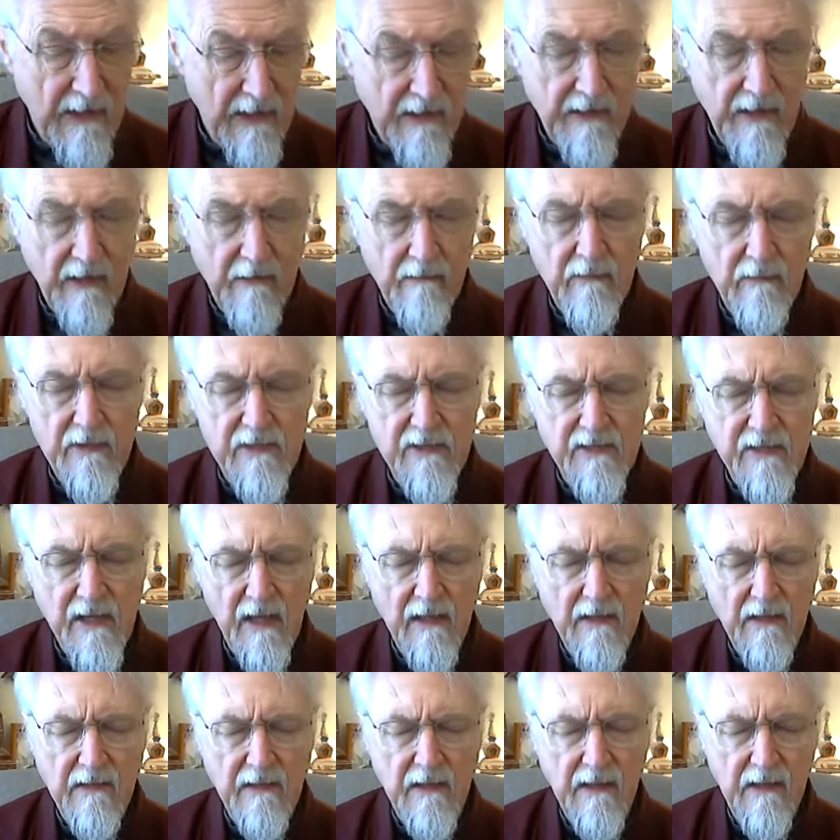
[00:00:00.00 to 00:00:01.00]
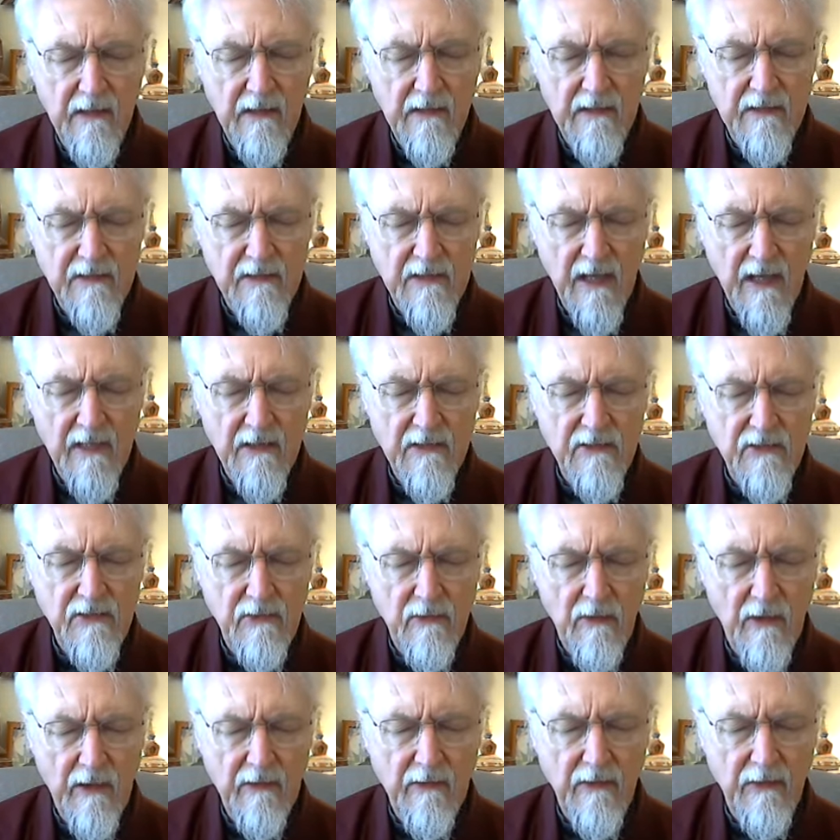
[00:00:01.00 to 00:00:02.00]
and recite the
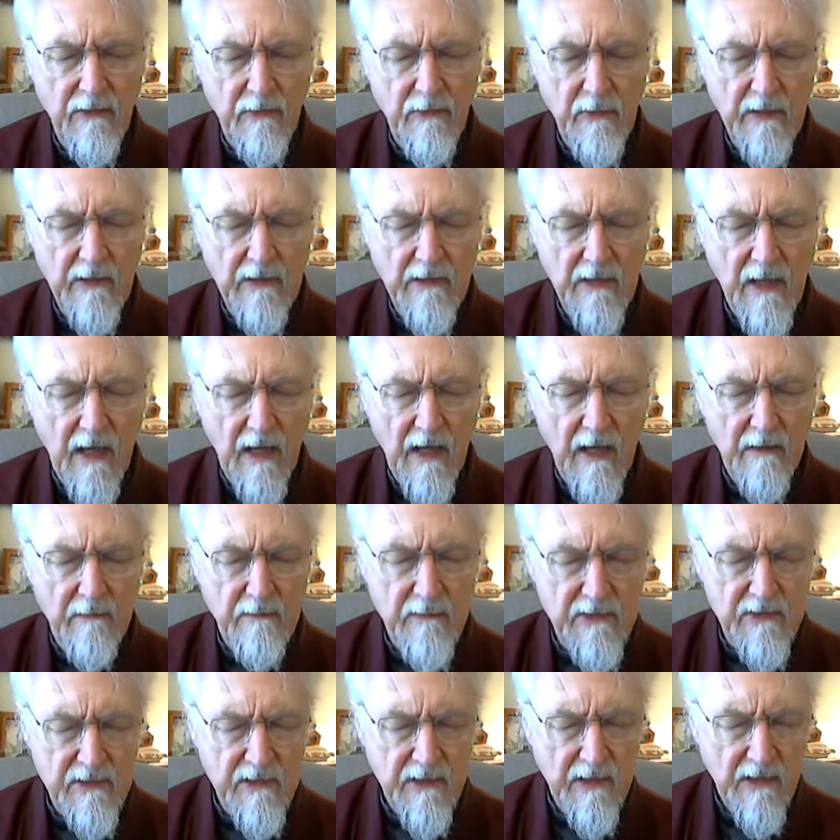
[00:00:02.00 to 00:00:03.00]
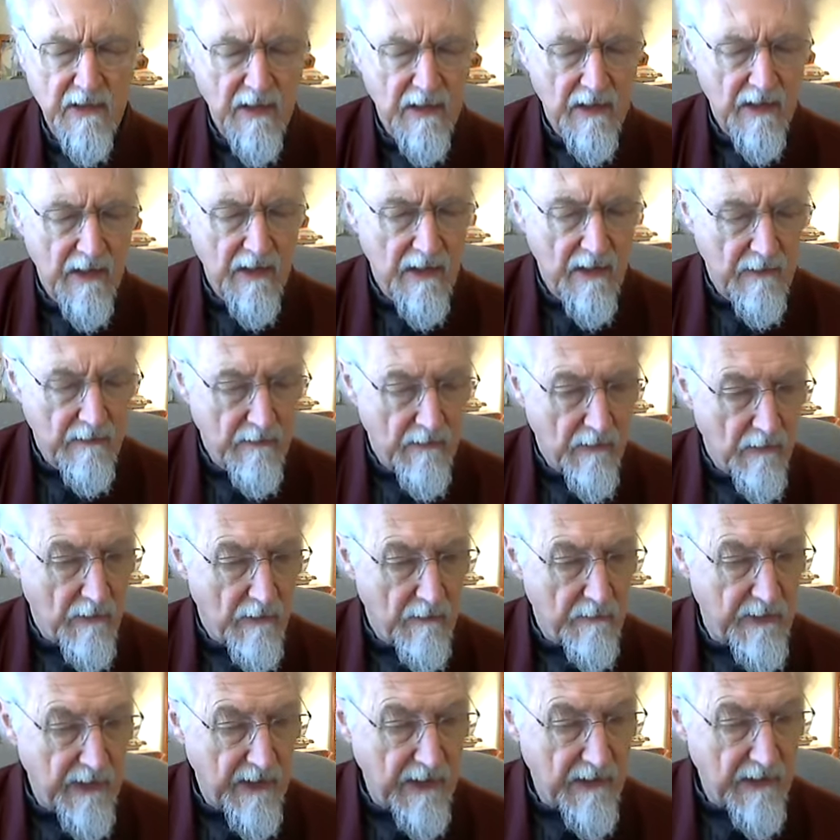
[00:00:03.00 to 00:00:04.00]
Sanskrit 3 times
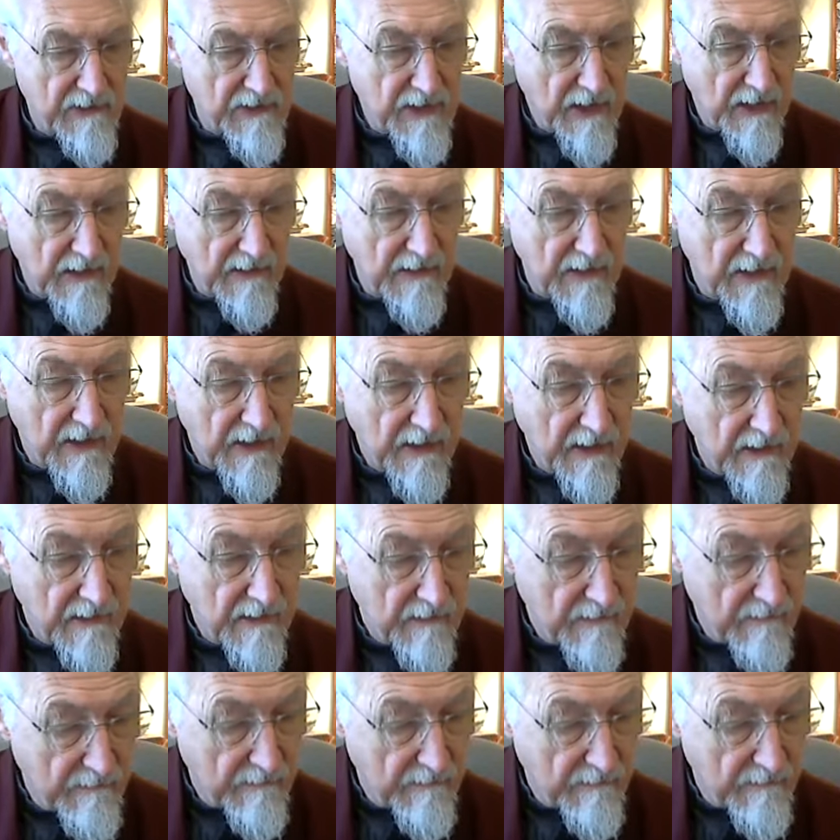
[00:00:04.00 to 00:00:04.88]
on page 18.